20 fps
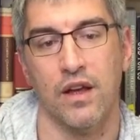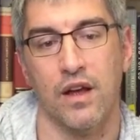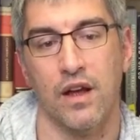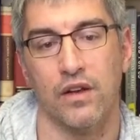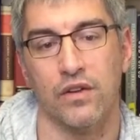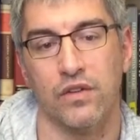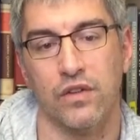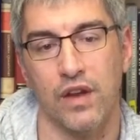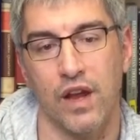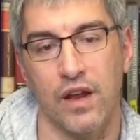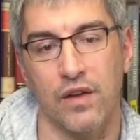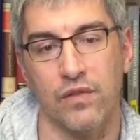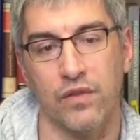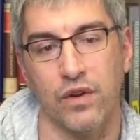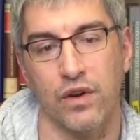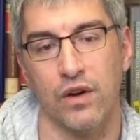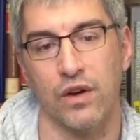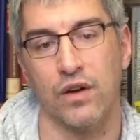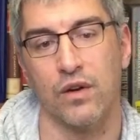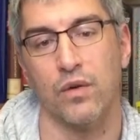a
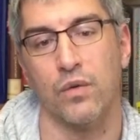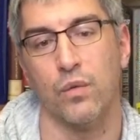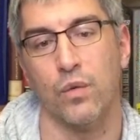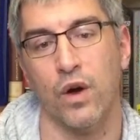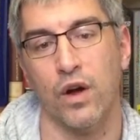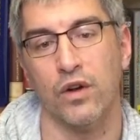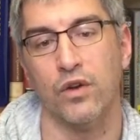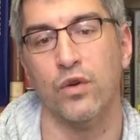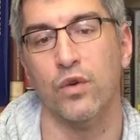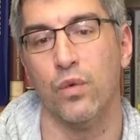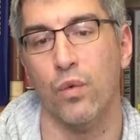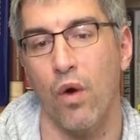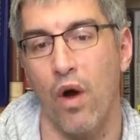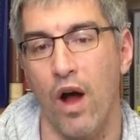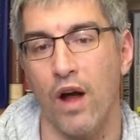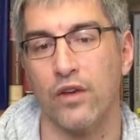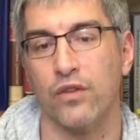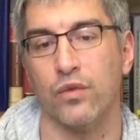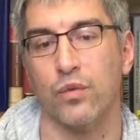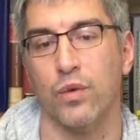Savior, one who
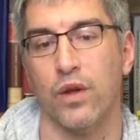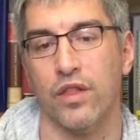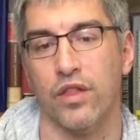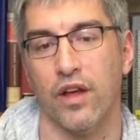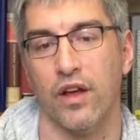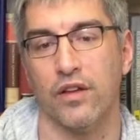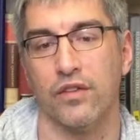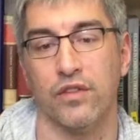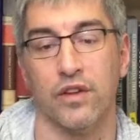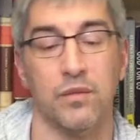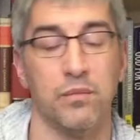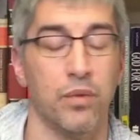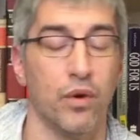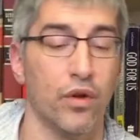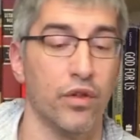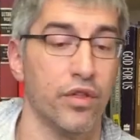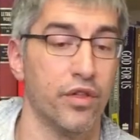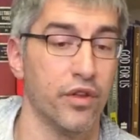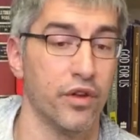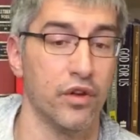walks with us in
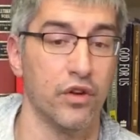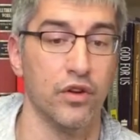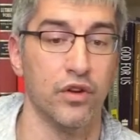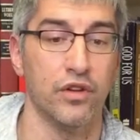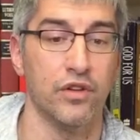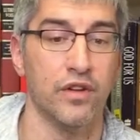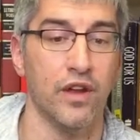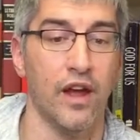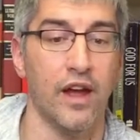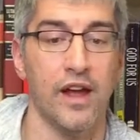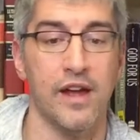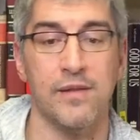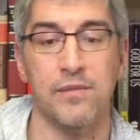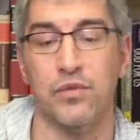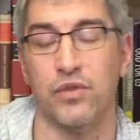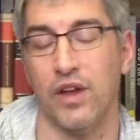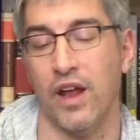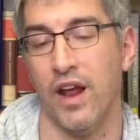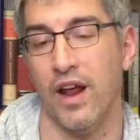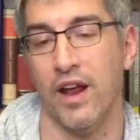both the good
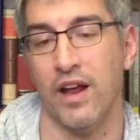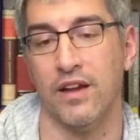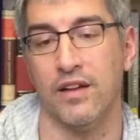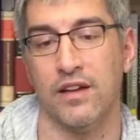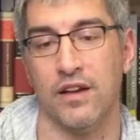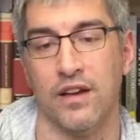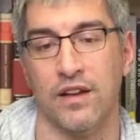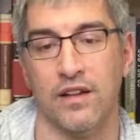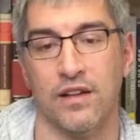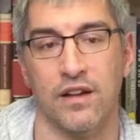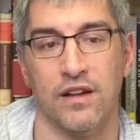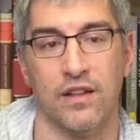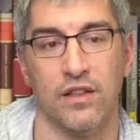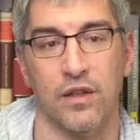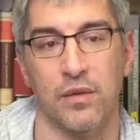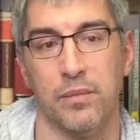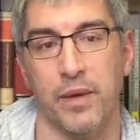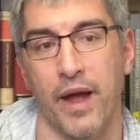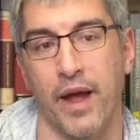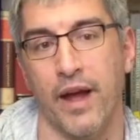times and in
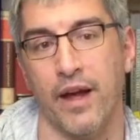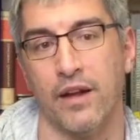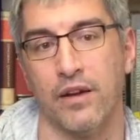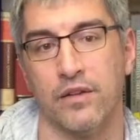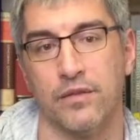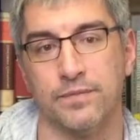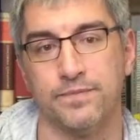the bad.